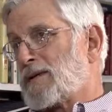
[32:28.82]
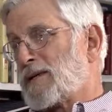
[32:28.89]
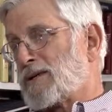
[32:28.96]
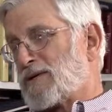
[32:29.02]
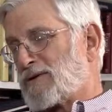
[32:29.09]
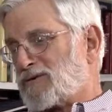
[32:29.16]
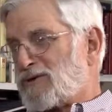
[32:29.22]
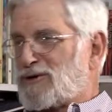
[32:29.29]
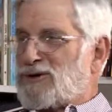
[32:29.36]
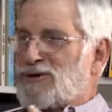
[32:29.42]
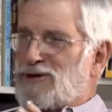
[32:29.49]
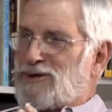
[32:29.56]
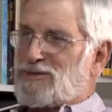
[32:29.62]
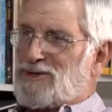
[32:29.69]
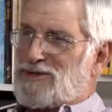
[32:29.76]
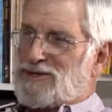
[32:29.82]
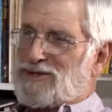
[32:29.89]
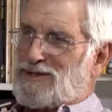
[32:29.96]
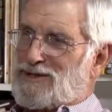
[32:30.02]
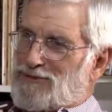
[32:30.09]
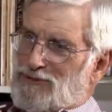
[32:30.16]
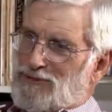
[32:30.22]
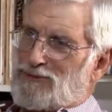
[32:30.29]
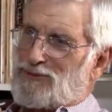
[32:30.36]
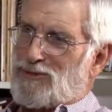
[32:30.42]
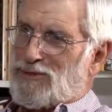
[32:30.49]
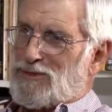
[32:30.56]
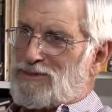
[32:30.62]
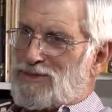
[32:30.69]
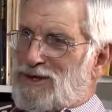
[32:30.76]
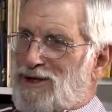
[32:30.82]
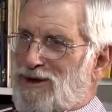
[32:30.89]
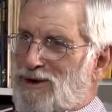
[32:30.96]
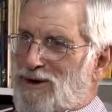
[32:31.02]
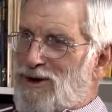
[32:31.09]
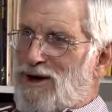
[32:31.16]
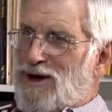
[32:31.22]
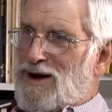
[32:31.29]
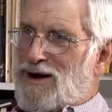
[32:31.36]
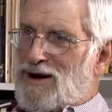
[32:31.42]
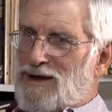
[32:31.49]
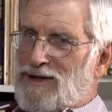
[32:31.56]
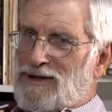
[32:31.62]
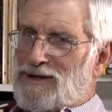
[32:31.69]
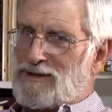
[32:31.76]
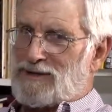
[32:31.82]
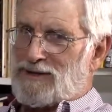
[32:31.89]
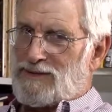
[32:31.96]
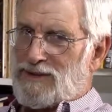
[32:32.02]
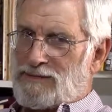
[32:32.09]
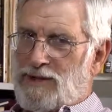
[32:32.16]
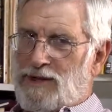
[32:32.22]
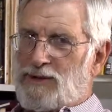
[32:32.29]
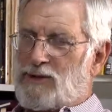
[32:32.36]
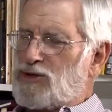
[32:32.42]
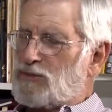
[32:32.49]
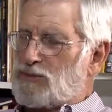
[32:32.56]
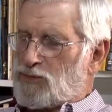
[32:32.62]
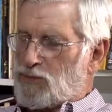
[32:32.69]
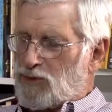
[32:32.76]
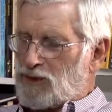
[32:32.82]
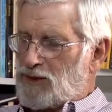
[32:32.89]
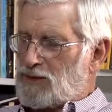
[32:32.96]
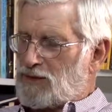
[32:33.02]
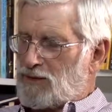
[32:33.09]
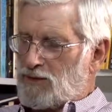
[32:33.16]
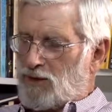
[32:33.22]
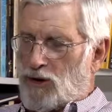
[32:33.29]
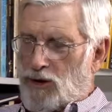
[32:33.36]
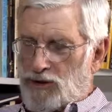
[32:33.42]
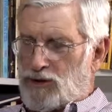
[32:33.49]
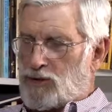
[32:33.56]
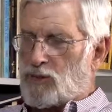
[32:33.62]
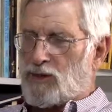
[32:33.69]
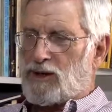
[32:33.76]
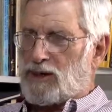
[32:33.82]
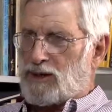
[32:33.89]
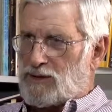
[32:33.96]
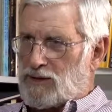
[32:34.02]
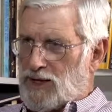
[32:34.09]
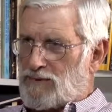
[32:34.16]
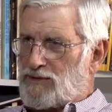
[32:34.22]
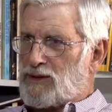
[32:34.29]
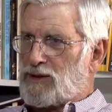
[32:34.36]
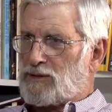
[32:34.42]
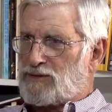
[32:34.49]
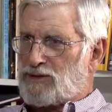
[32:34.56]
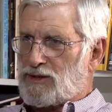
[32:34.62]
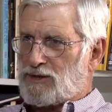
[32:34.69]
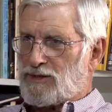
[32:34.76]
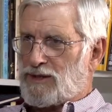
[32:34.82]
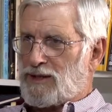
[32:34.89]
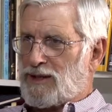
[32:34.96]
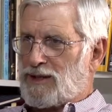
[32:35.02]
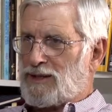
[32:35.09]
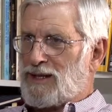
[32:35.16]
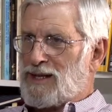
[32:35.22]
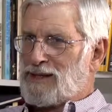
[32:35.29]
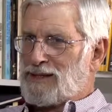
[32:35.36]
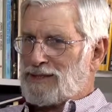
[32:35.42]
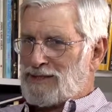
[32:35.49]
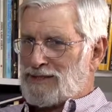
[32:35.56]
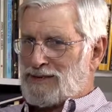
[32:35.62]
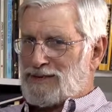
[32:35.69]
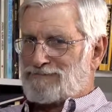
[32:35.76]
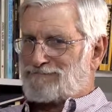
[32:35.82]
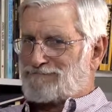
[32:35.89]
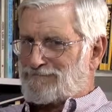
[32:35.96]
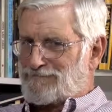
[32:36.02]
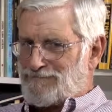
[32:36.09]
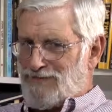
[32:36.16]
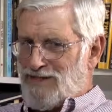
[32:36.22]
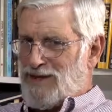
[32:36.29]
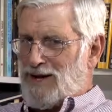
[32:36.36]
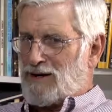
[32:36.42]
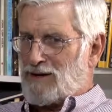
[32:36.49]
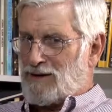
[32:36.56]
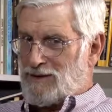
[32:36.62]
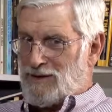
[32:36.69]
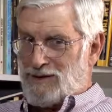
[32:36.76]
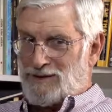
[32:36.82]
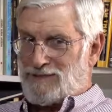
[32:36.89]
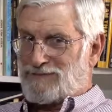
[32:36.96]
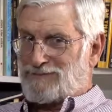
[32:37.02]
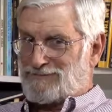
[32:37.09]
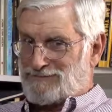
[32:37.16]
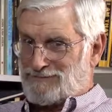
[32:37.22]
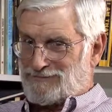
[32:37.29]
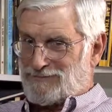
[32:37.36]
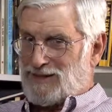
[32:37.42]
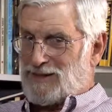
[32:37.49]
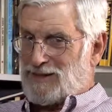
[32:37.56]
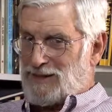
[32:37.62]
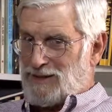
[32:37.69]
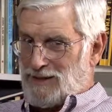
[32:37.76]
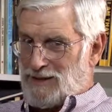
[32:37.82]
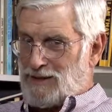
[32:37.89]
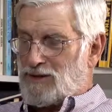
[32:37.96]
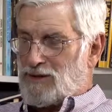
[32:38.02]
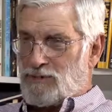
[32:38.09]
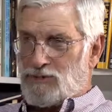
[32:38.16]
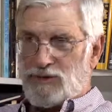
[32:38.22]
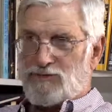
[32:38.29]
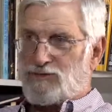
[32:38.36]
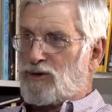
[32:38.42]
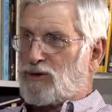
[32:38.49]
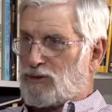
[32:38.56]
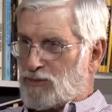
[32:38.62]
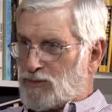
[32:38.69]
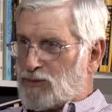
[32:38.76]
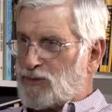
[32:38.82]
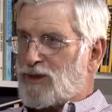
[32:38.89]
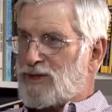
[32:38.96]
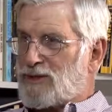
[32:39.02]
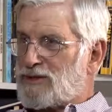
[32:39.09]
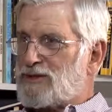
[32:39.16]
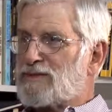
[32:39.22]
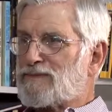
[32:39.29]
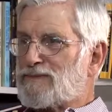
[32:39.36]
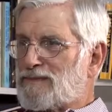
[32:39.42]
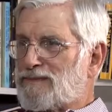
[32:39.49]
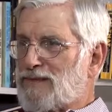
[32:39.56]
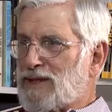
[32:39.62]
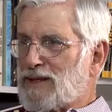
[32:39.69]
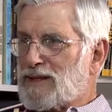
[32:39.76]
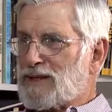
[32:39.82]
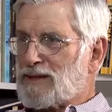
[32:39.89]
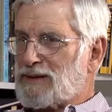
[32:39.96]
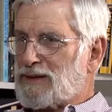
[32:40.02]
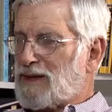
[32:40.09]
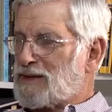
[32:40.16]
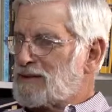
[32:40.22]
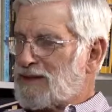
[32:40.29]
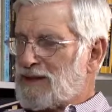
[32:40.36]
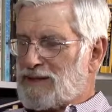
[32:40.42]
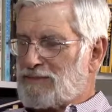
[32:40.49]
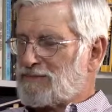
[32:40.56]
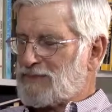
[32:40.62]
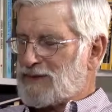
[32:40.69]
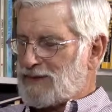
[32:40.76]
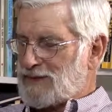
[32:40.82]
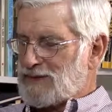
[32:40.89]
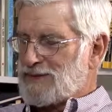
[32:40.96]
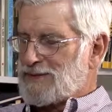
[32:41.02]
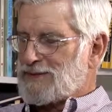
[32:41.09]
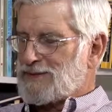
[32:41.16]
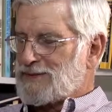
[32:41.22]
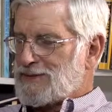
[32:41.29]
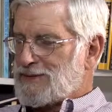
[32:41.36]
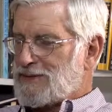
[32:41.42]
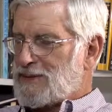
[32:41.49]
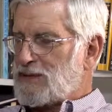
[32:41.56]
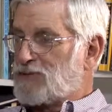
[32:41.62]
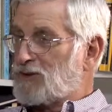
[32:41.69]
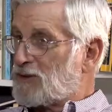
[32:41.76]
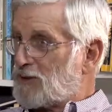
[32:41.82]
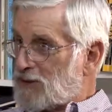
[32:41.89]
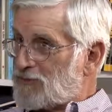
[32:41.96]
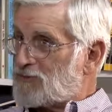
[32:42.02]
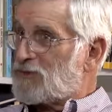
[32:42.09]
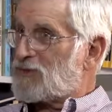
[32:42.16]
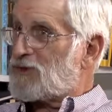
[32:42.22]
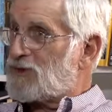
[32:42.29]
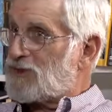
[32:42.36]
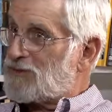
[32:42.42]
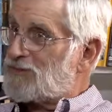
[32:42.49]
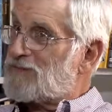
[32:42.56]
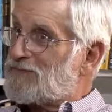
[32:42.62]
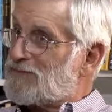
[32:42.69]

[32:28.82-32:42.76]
in different terms and in different forms later on. Uh, I know you've been working all your working life to help children, and they are the they are the most vulnerable ones. And uh, I'm deeply grateful to you